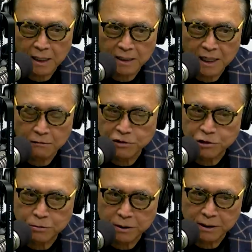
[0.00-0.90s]
and now
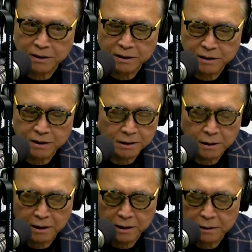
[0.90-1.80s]
it's trillions. And just,
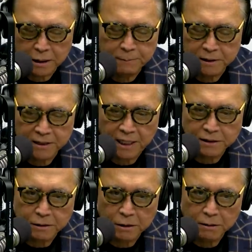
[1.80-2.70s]
you know, a couple of
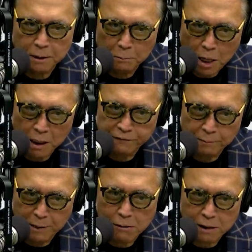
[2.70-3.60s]
days ago, the Mall of
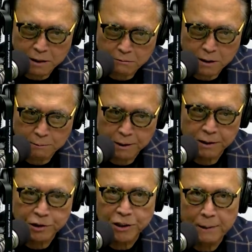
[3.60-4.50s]
America, one of the
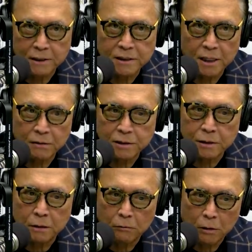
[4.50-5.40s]
biggest shopping centers
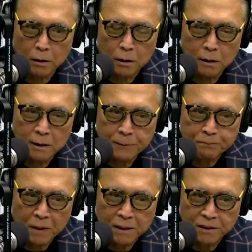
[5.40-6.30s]
in the world,
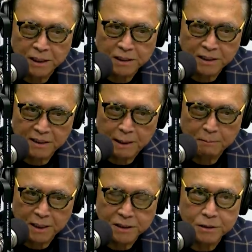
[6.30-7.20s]
just said they
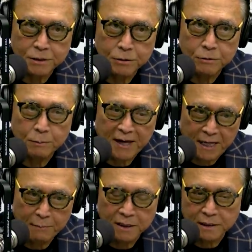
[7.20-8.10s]
missed two
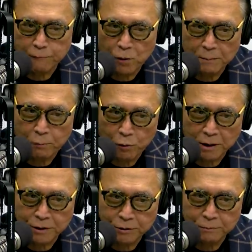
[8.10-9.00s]
payments of
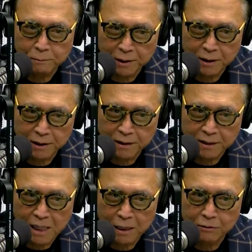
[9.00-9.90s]
$1.2
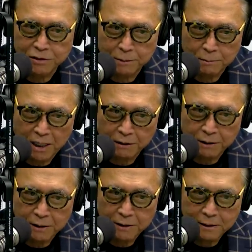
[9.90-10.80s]
billion a month.